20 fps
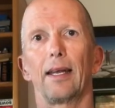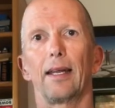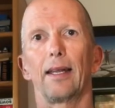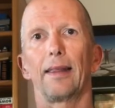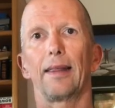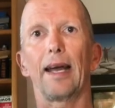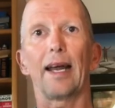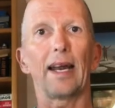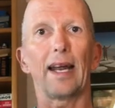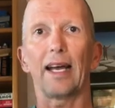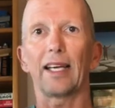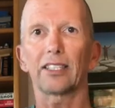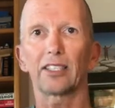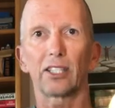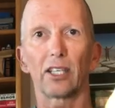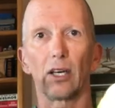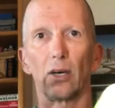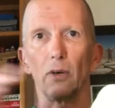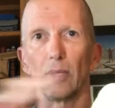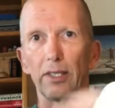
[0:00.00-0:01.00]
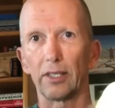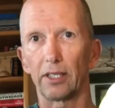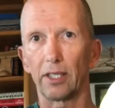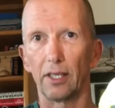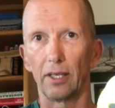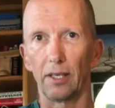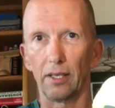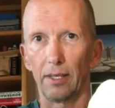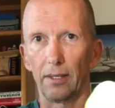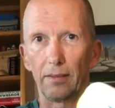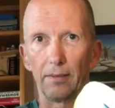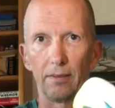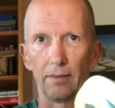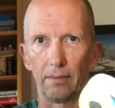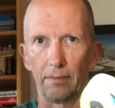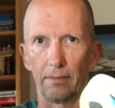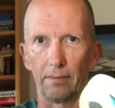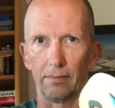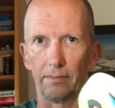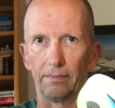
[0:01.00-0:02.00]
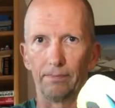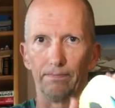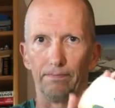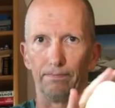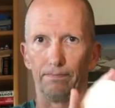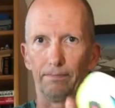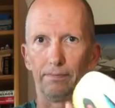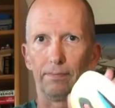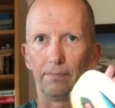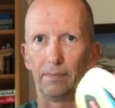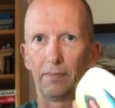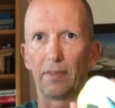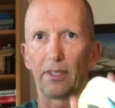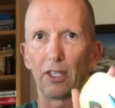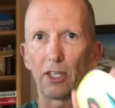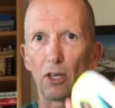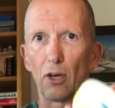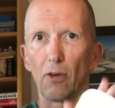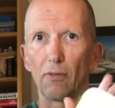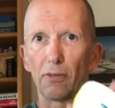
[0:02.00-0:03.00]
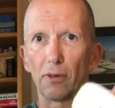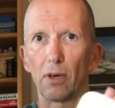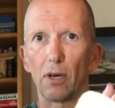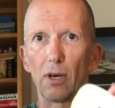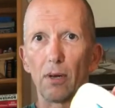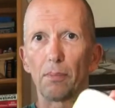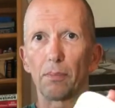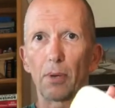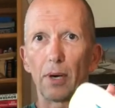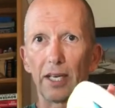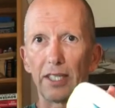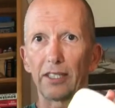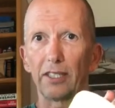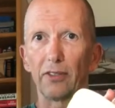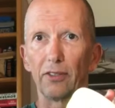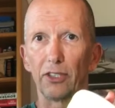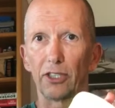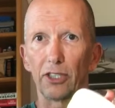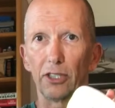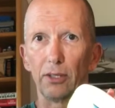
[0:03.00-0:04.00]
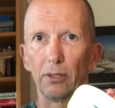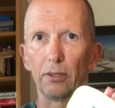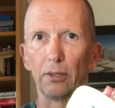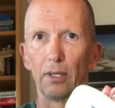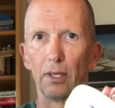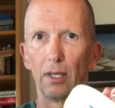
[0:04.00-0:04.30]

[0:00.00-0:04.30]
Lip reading: that has to go into the overall price of the shoe.